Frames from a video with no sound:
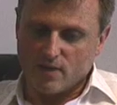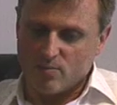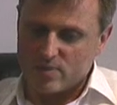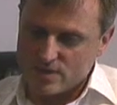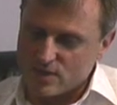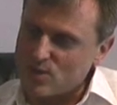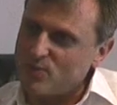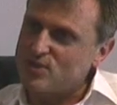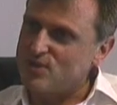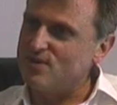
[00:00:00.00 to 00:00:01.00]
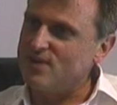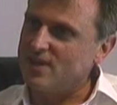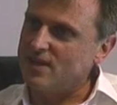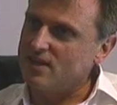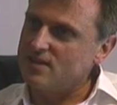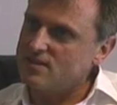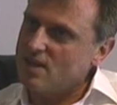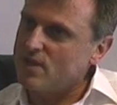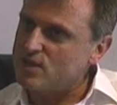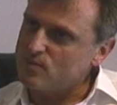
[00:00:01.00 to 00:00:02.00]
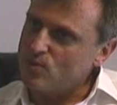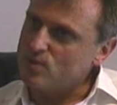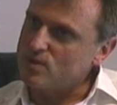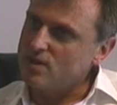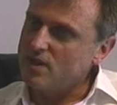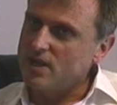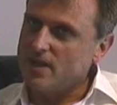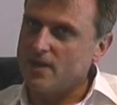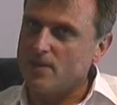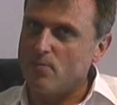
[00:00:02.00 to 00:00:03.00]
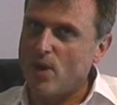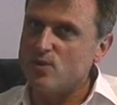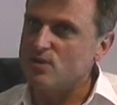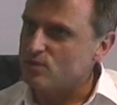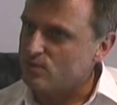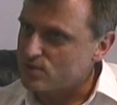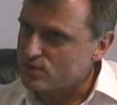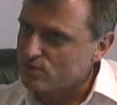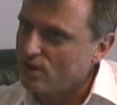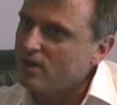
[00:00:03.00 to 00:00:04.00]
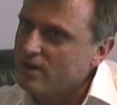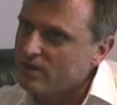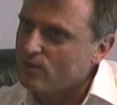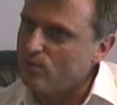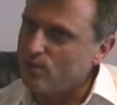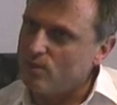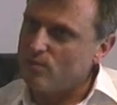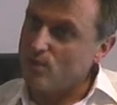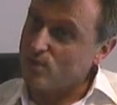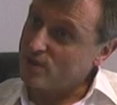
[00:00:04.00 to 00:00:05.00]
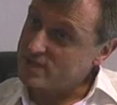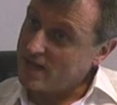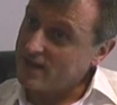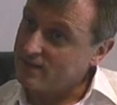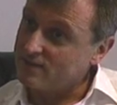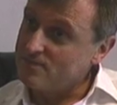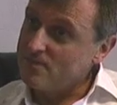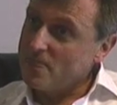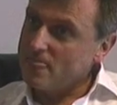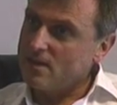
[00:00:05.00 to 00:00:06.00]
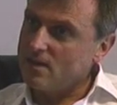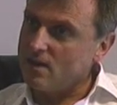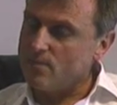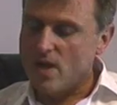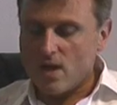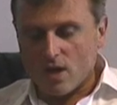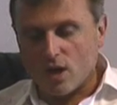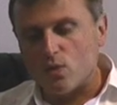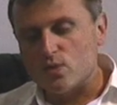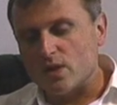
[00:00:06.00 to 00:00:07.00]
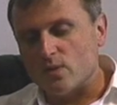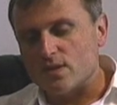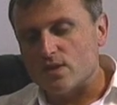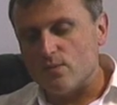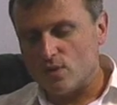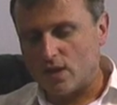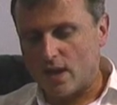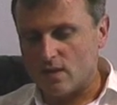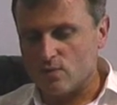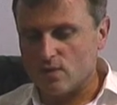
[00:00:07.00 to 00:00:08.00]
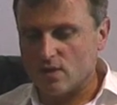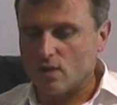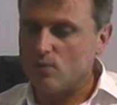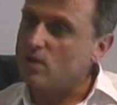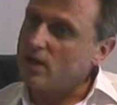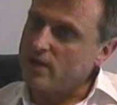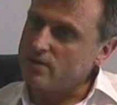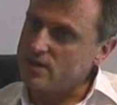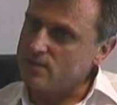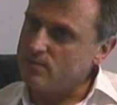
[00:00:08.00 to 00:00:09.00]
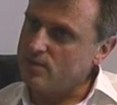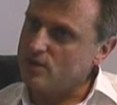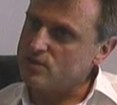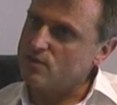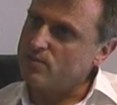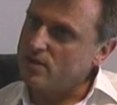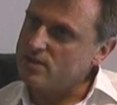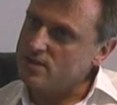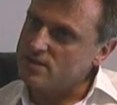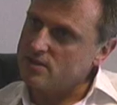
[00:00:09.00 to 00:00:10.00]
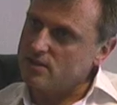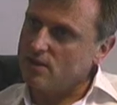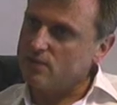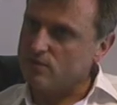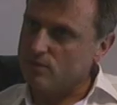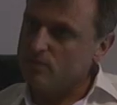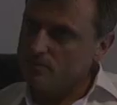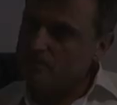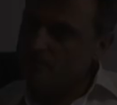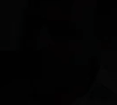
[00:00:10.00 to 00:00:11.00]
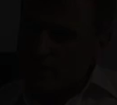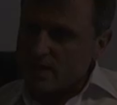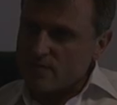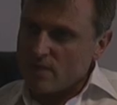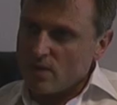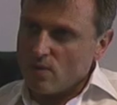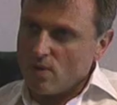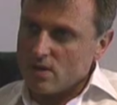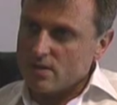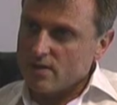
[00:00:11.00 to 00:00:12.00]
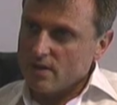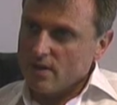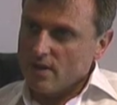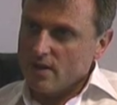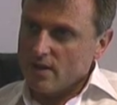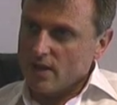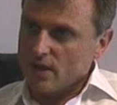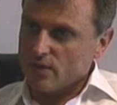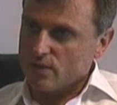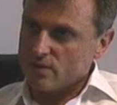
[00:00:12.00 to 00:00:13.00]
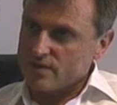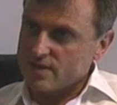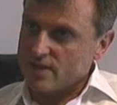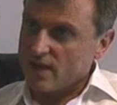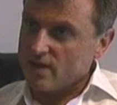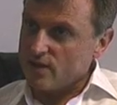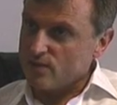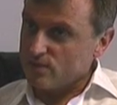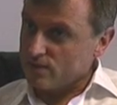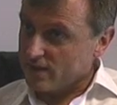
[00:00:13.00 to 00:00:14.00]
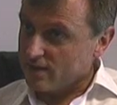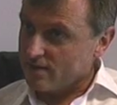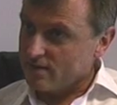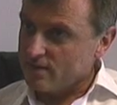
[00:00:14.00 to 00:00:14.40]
business opportunity, is that much more potent or stronger or more on target. And also it's communicated with a lot more clarity because of the process that you go through. It doesn't matter what area of study you're in,